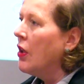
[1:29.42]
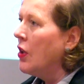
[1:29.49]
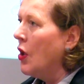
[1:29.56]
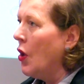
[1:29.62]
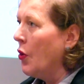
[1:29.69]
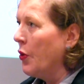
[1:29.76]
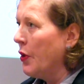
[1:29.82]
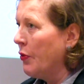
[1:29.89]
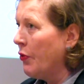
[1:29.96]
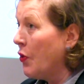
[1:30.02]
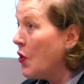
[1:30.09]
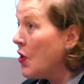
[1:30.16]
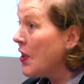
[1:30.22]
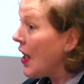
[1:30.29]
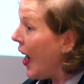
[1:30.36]
no, the
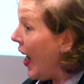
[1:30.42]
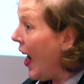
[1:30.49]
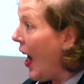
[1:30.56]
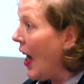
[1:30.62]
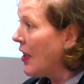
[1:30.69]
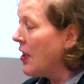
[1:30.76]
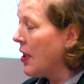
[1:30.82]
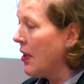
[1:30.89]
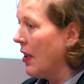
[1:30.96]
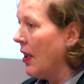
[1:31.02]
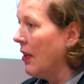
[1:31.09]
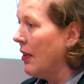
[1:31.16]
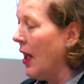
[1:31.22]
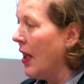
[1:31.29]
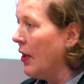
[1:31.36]
first act,
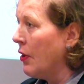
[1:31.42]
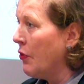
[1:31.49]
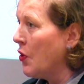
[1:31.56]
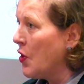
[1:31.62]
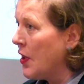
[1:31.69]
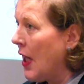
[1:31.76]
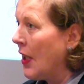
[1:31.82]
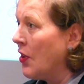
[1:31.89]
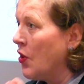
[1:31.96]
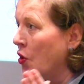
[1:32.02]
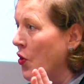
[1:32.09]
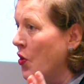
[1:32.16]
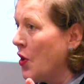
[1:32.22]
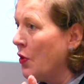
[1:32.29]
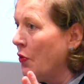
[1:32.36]
and, and the first act
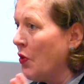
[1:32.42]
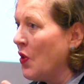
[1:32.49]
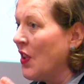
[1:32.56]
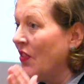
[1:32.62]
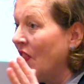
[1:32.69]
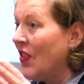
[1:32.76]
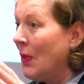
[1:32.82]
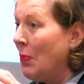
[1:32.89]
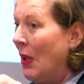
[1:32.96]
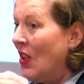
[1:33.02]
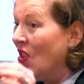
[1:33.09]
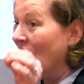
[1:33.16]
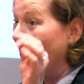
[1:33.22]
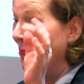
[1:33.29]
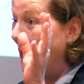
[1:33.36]
is usually the first 50
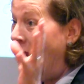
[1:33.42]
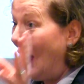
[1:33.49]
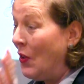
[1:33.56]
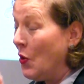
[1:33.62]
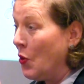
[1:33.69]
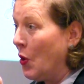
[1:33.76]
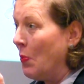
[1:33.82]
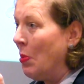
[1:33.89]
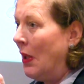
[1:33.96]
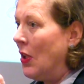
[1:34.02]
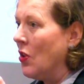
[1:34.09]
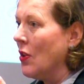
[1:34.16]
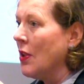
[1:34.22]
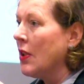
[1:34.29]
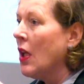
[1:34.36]
pages, manuscript
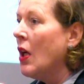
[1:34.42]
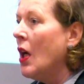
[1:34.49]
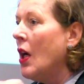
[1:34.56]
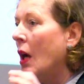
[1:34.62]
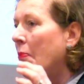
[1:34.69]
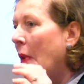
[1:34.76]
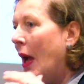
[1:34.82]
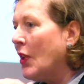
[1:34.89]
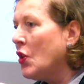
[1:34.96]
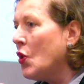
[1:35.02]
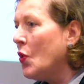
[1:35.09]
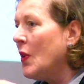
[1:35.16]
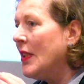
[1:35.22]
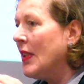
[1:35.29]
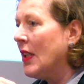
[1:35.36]
pages.
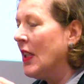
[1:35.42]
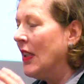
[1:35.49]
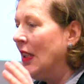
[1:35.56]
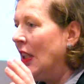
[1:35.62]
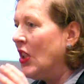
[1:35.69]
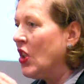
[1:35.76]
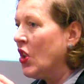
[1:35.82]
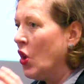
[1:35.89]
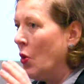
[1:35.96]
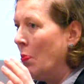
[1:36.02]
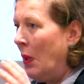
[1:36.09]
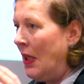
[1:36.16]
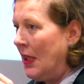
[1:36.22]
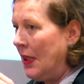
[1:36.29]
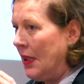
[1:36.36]
Backstory is on a need to know
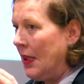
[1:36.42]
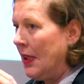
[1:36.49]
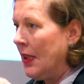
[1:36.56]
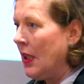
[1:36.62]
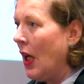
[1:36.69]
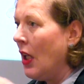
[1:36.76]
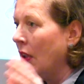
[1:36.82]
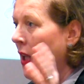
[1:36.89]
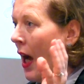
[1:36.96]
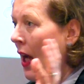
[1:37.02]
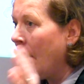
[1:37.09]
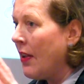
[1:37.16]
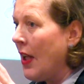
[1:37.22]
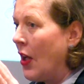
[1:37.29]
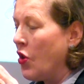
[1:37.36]
basis. A
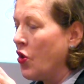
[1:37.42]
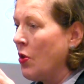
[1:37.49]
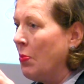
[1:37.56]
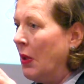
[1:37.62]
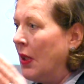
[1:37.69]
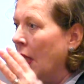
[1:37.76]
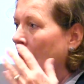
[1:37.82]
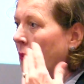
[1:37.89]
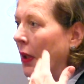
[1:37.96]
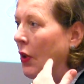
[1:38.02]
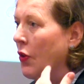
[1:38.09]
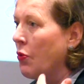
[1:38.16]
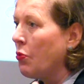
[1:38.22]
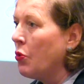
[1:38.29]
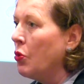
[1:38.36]
lot of that should be
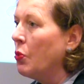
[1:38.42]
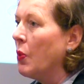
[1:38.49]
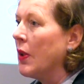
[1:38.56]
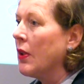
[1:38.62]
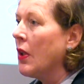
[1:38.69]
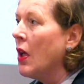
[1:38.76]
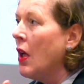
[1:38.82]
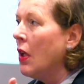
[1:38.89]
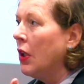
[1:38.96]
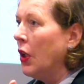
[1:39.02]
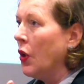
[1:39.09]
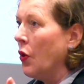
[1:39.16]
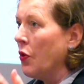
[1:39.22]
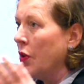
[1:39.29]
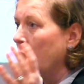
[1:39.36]
coming through with,
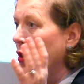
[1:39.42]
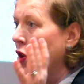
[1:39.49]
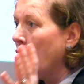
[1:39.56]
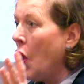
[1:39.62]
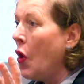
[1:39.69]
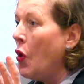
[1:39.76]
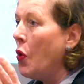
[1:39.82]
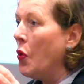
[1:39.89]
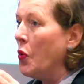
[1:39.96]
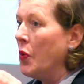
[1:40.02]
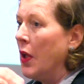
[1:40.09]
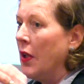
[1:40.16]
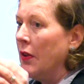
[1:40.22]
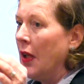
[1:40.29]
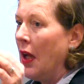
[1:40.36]
you know, the
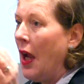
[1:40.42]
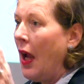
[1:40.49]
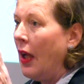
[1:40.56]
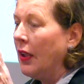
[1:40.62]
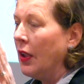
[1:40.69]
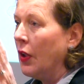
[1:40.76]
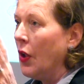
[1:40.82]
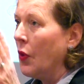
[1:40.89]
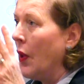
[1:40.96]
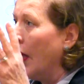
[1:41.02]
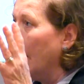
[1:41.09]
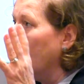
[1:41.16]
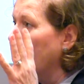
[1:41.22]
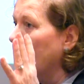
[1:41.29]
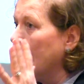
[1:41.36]
tone and the, you know,
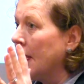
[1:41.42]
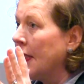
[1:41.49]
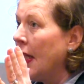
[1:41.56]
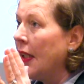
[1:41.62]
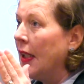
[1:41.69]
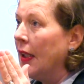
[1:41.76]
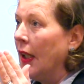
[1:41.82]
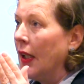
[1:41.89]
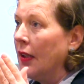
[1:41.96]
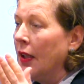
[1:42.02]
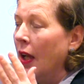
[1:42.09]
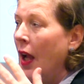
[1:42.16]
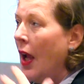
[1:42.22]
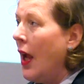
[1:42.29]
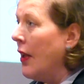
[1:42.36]
and the setting
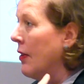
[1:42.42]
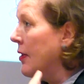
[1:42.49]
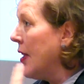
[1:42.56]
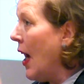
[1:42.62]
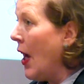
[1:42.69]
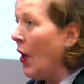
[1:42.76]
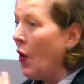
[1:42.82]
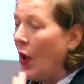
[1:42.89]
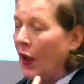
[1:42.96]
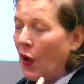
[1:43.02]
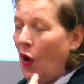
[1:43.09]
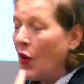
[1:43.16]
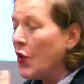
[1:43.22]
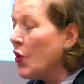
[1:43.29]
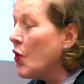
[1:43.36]
and, and dialogue
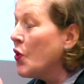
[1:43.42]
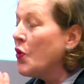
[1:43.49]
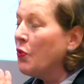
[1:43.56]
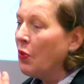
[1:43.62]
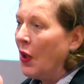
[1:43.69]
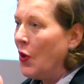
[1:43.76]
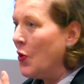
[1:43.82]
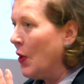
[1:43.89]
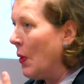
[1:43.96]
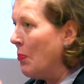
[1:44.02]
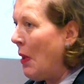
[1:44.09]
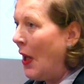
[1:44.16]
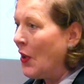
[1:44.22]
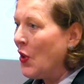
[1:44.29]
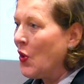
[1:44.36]
and all sorts of ways you
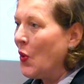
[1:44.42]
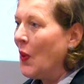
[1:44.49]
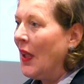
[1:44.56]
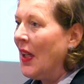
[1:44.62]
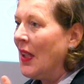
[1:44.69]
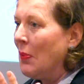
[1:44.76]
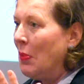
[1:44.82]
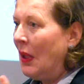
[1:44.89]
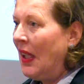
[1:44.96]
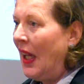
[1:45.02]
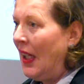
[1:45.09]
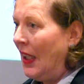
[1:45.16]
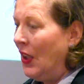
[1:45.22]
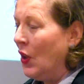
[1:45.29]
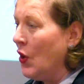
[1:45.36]
get backstory in, in the
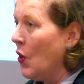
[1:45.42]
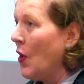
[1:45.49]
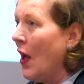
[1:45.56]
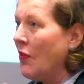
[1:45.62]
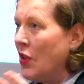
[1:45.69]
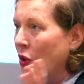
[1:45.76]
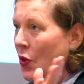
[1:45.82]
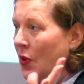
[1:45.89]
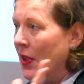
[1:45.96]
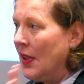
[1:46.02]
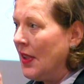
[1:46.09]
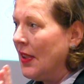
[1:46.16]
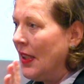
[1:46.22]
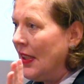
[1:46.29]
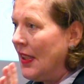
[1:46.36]
beginning. You don't have to do
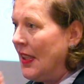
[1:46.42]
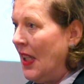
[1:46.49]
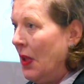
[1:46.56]
these, these